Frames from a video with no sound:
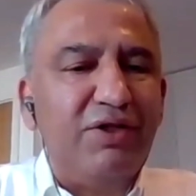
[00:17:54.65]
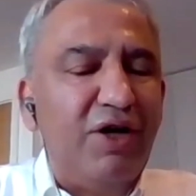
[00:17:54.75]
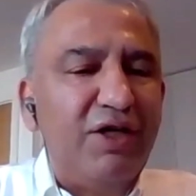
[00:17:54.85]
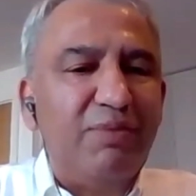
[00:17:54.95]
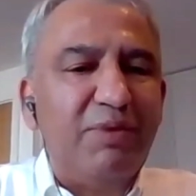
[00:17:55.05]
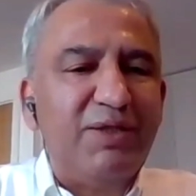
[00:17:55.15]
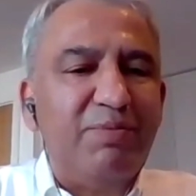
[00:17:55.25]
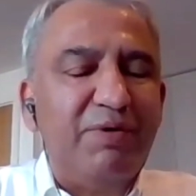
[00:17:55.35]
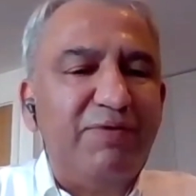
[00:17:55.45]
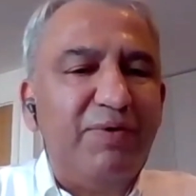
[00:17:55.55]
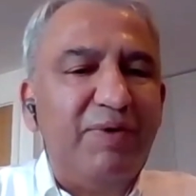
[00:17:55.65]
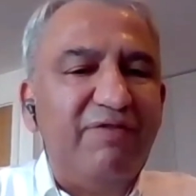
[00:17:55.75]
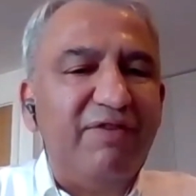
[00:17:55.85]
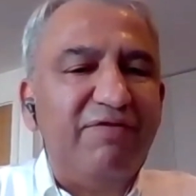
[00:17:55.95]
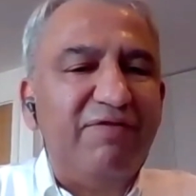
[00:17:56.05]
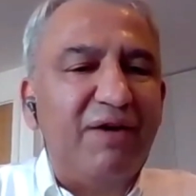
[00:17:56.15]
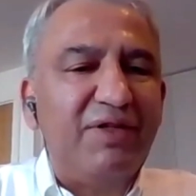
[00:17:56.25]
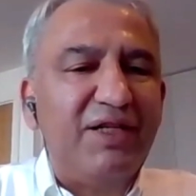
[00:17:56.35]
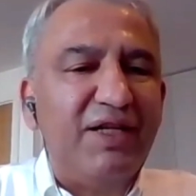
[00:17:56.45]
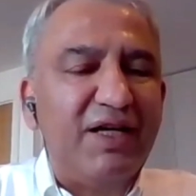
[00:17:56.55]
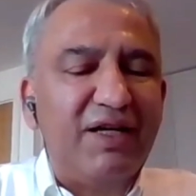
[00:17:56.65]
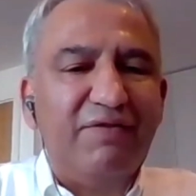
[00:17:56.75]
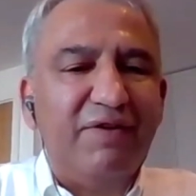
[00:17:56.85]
documents before we even found a nugget